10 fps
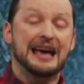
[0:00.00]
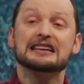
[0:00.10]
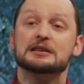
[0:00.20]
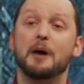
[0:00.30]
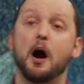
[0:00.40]

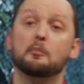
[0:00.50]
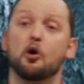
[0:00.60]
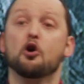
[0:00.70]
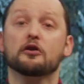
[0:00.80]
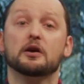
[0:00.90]
is about
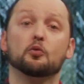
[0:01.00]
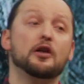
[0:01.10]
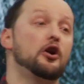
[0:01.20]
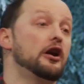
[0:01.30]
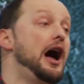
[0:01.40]
more than
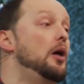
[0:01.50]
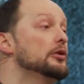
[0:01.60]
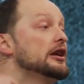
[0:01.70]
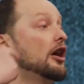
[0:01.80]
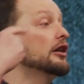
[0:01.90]
whether or not
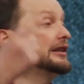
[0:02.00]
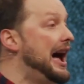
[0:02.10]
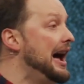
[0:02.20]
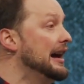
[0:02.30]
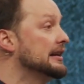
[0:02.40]
we are
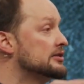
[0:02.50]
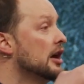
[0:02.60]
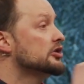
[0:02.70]
kind